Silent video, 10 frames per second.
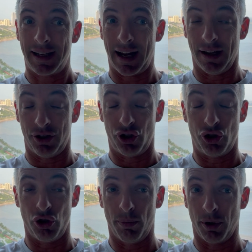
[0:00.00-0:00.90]
It's
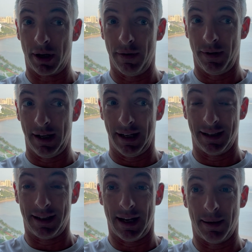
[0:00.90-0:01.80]
super convenient.
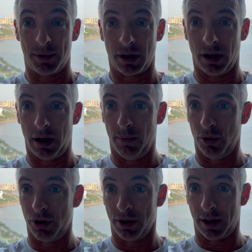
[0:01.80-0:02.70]
Sam's Club,
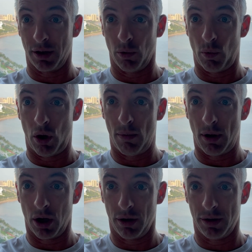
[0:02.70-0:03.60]
which is their
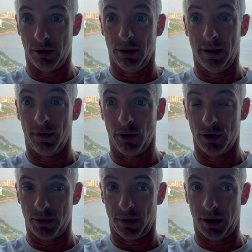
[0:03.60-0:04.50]
Walmart,
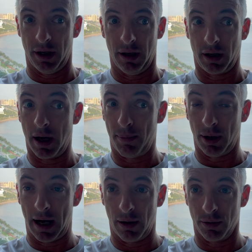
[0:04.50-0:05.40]
delivers within a couple
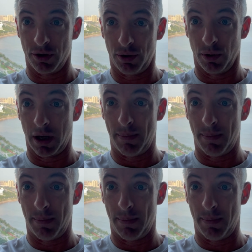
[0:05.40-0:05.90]
hours to a